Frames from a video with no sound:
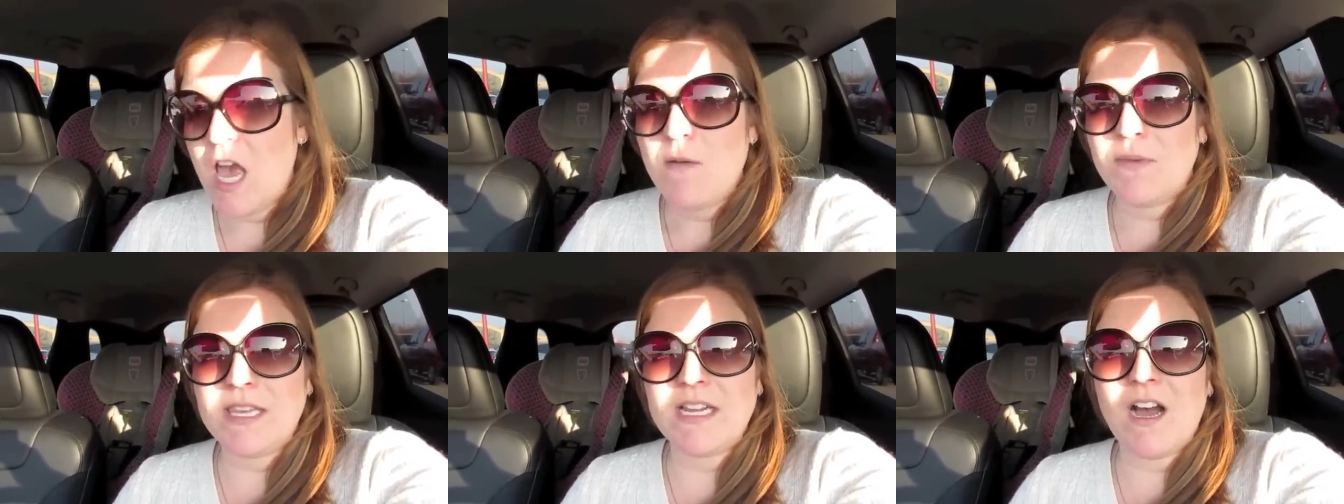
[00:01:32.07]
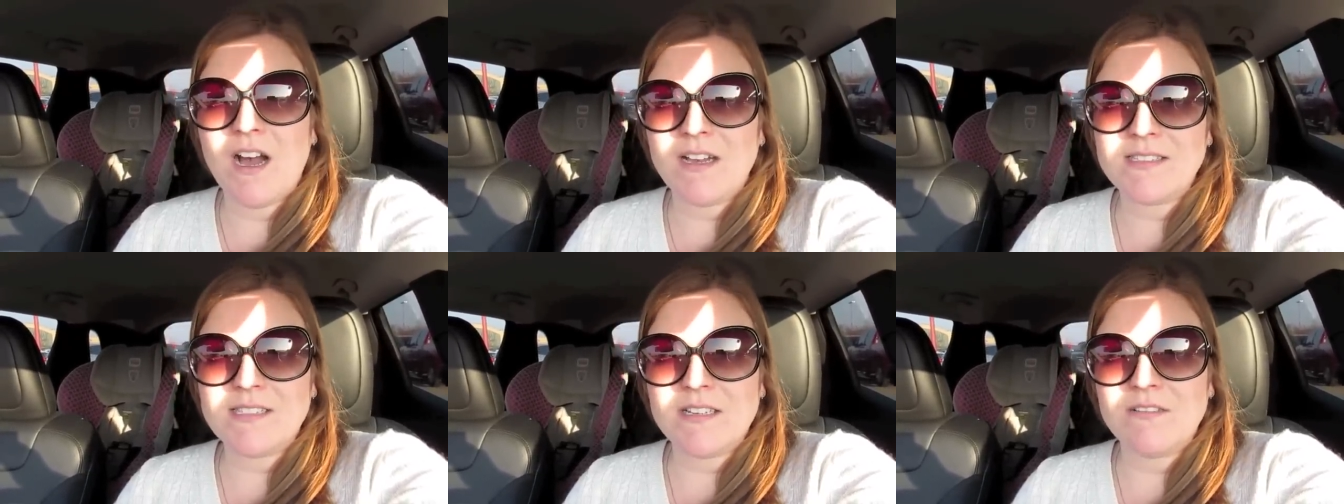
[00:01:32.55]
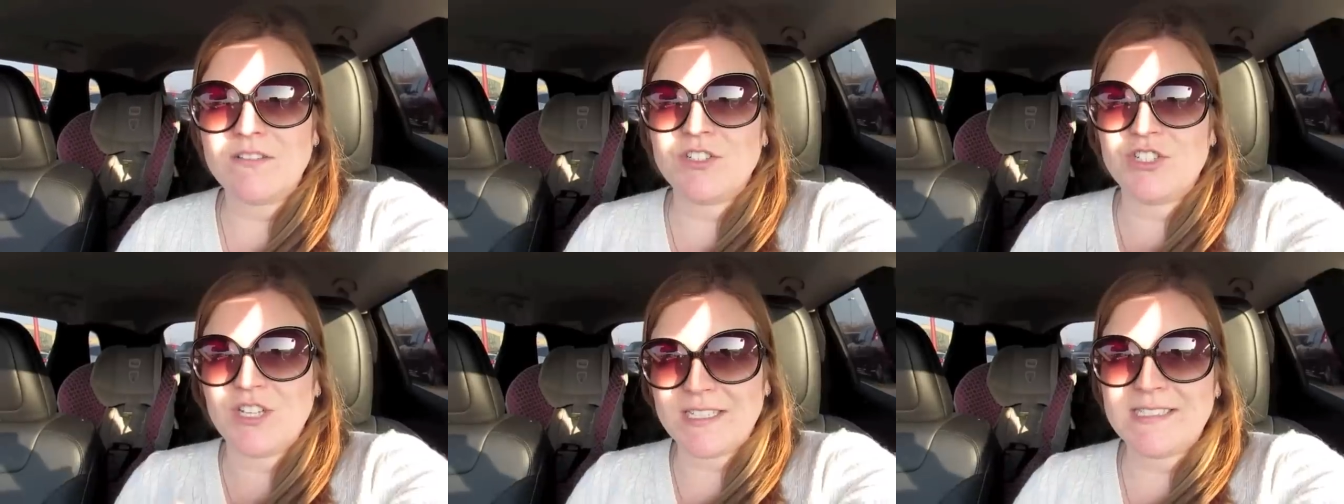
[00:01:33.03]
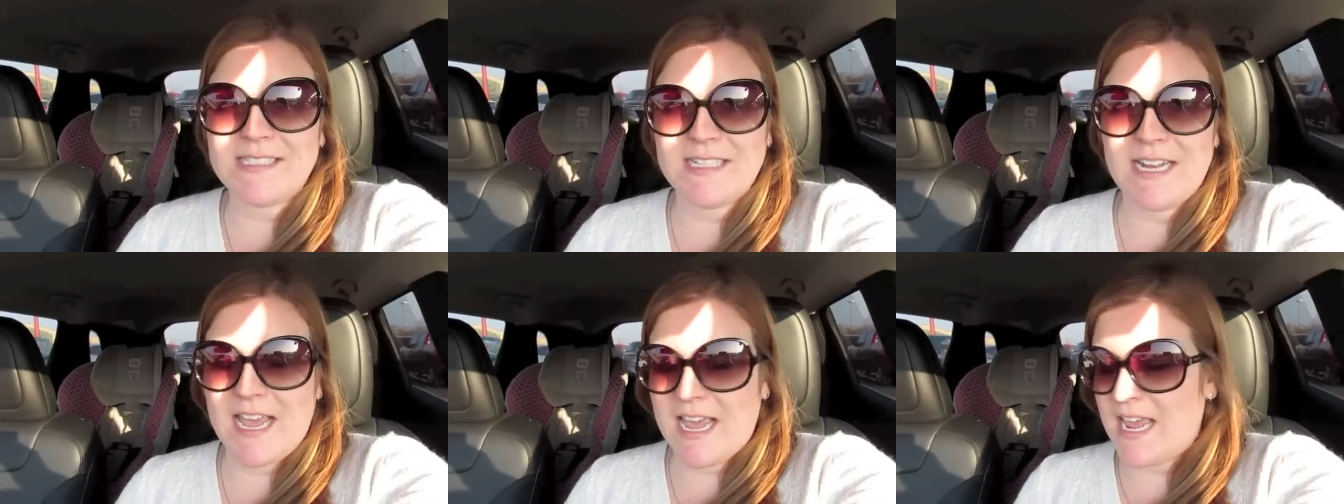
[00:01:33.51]
But then also just
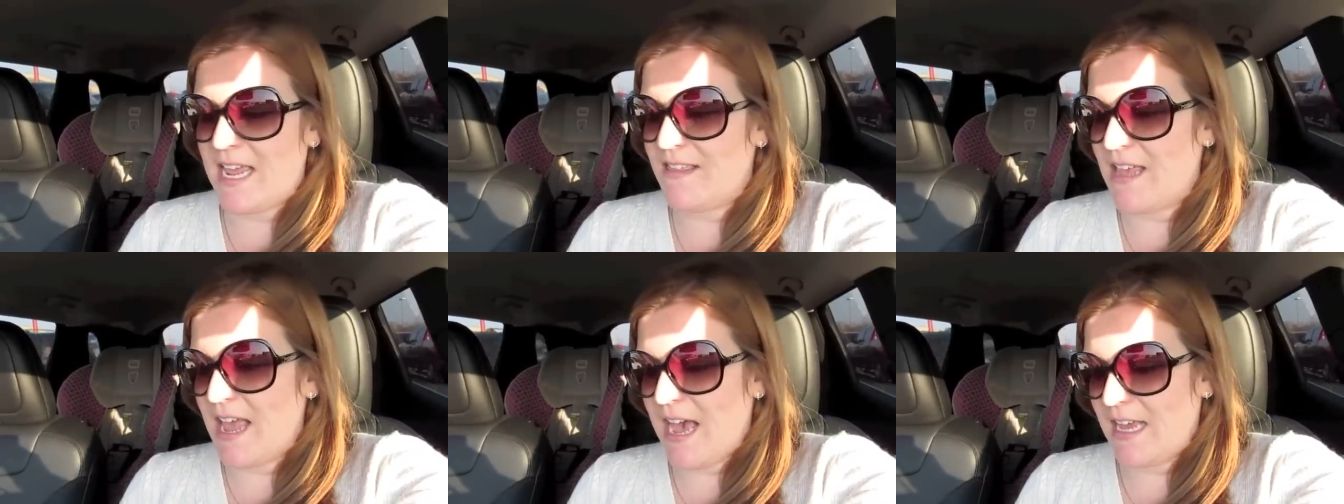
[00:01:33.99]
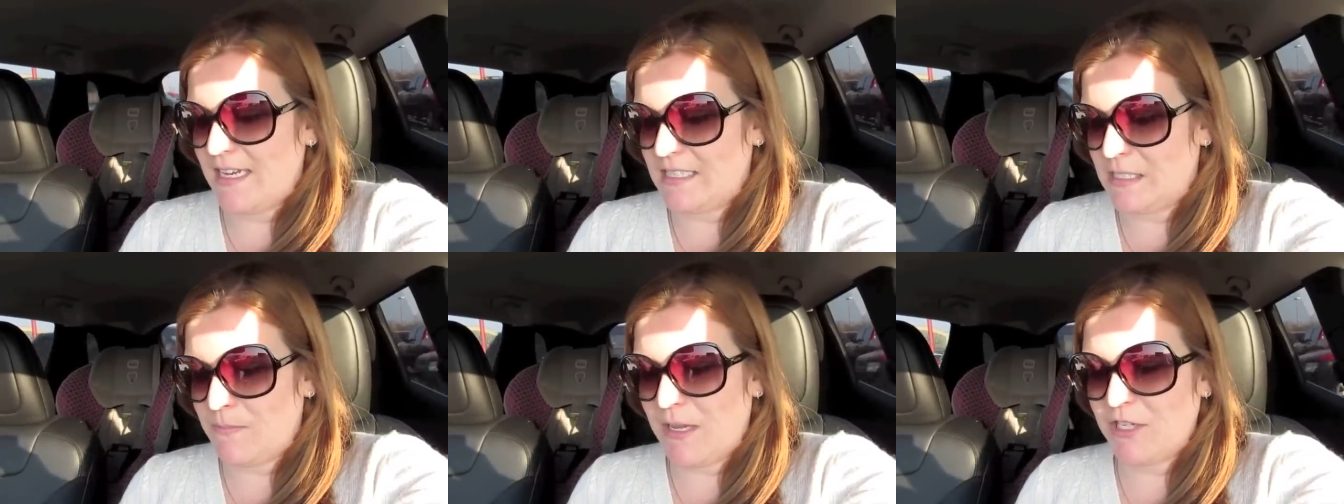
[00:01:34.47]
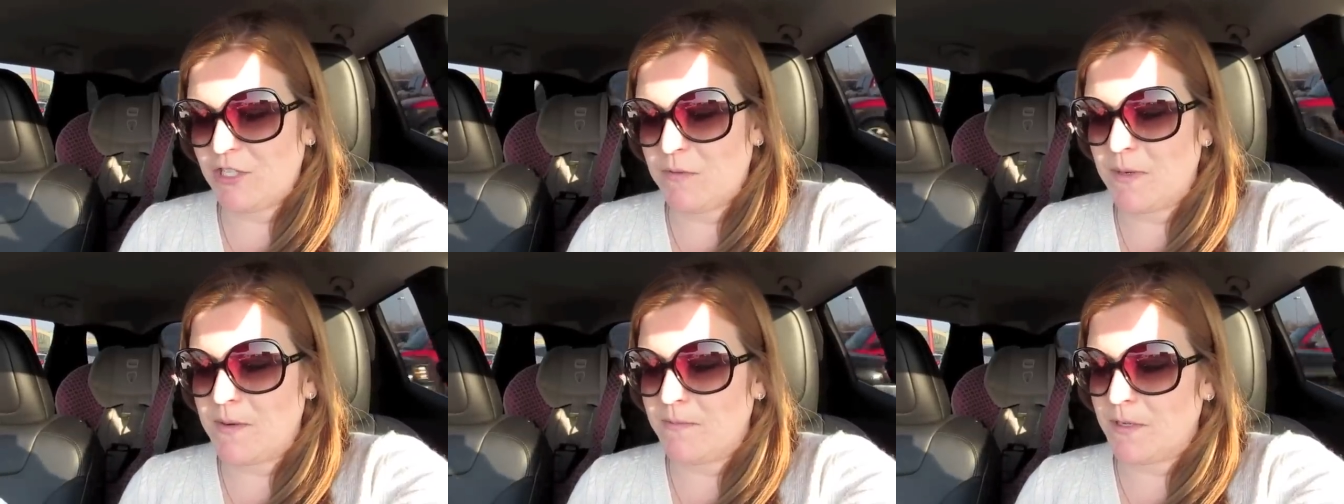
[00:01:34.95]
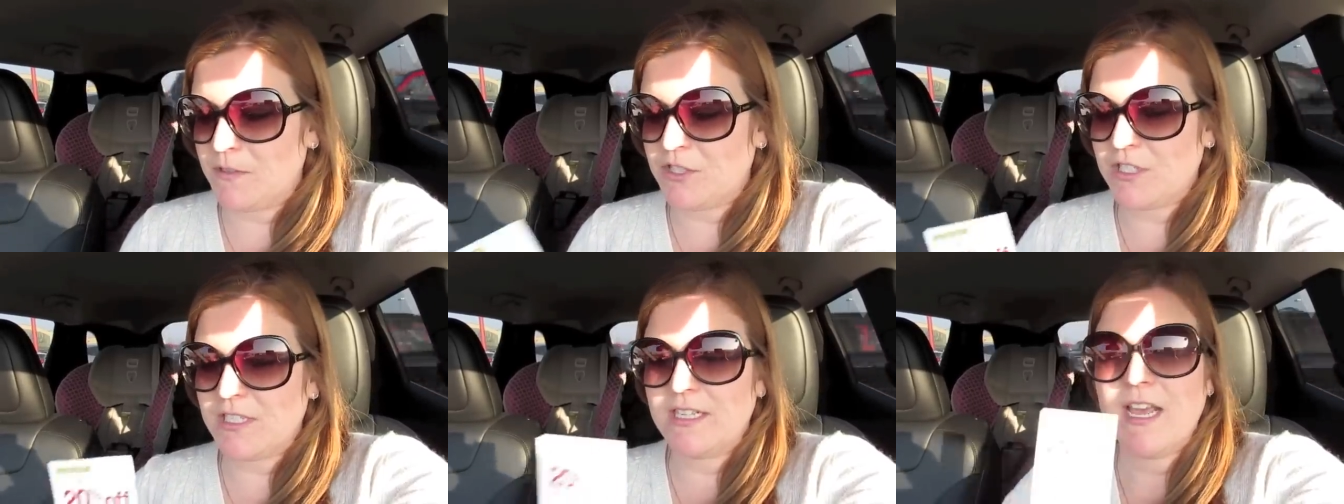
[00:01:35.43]
today they had a special
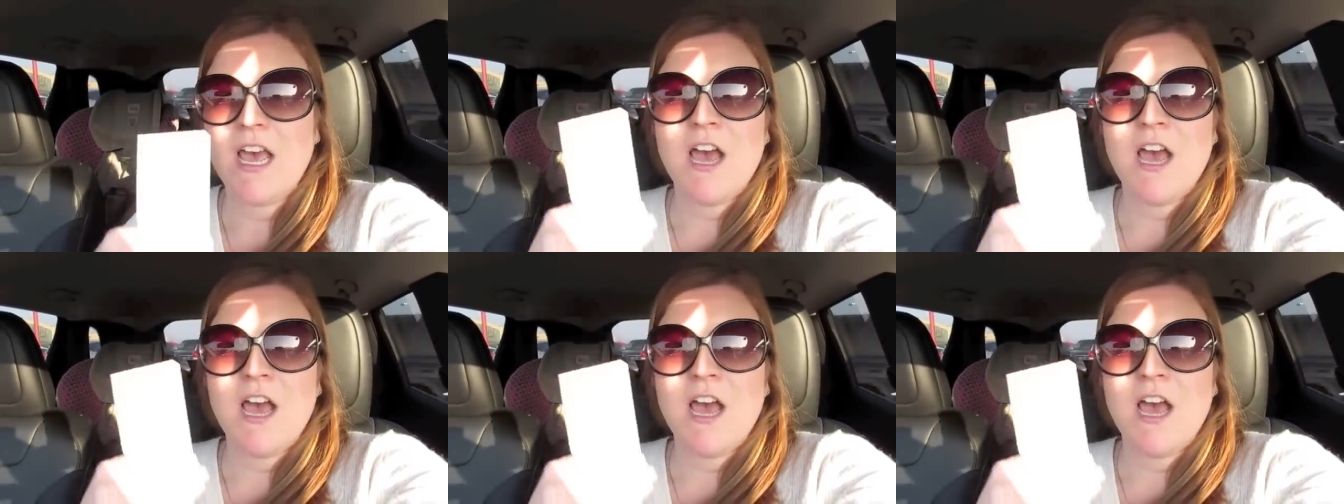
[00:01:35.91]
promotion